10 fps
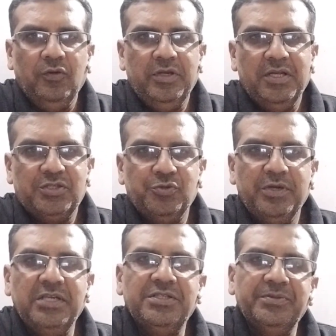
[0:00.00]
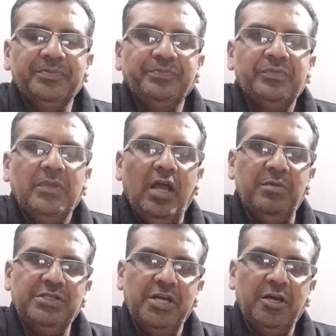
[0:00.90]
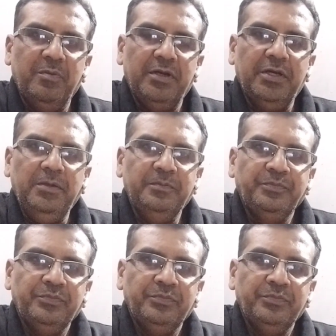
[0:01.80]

Dear students, I am Ajay Karmarkar.